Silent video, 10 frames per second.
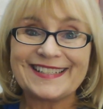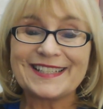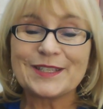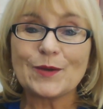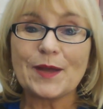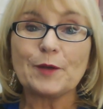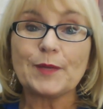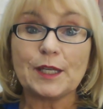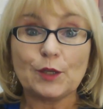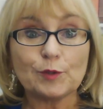So I hope
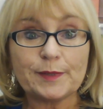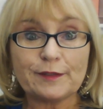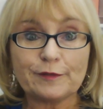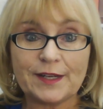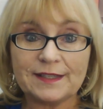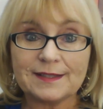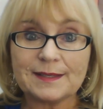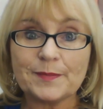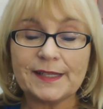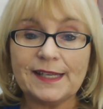that you will be a friend to
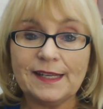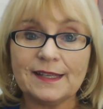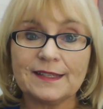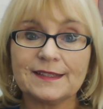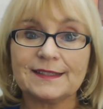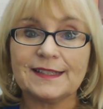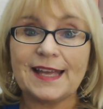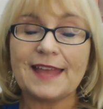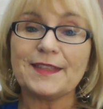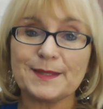somebody
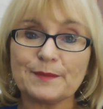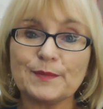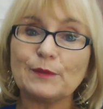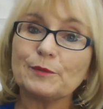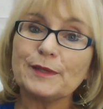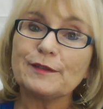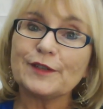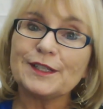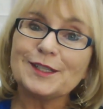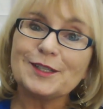and that somebody will be a
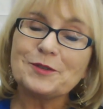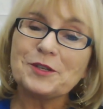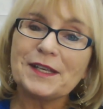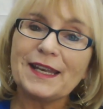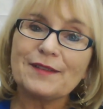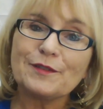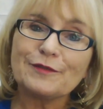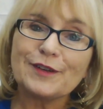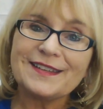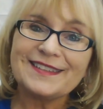friend to you and you can have a
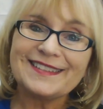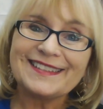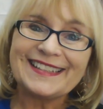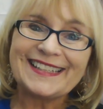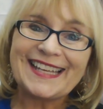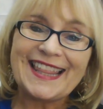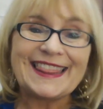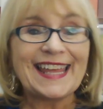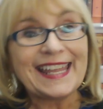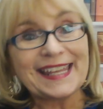friend
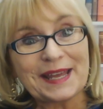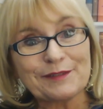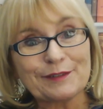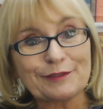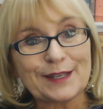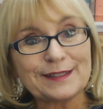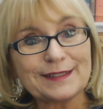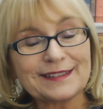and they can have a friend.